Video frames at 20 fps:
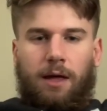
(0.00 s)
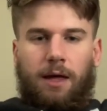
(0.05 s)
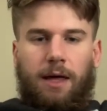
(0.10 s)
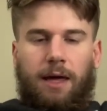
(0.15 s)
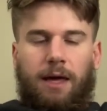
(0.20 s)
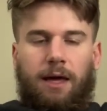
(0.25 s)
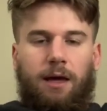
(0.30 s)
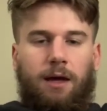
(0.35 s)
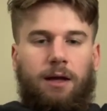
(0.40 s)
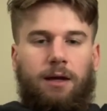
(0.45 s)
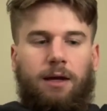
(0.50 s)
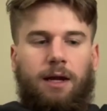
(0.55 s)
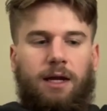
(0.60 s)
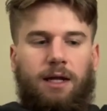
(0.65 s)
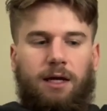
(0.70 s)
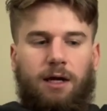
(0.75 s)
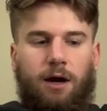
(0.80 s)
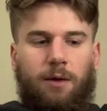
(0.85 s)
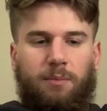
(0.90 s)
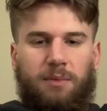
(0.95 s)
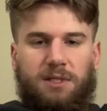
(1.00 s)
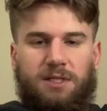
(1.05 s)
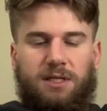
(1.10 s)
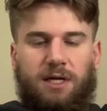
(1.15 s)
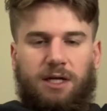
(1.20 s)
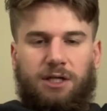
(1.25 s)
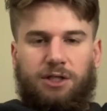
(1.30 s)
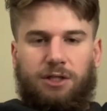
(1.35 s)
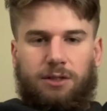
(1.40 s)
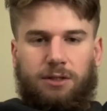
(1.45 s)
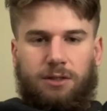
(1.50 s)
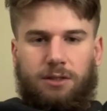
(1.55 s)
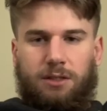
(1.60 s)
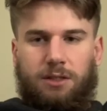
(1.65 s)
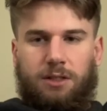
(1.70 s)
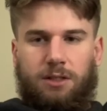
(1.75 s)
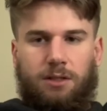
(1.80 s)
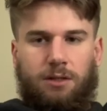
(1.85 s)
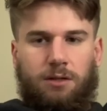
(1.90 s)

and any compensations,